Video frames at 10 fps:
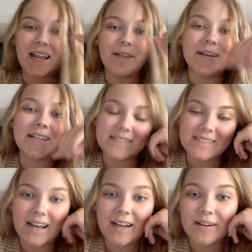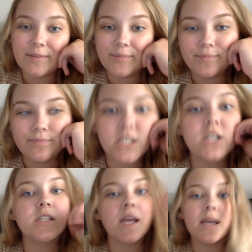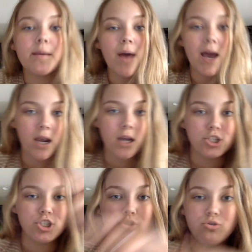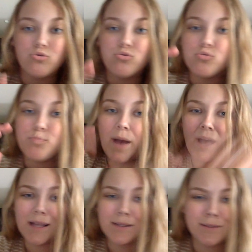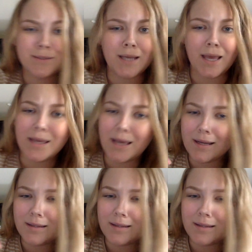Anyways, take it back to past Taya.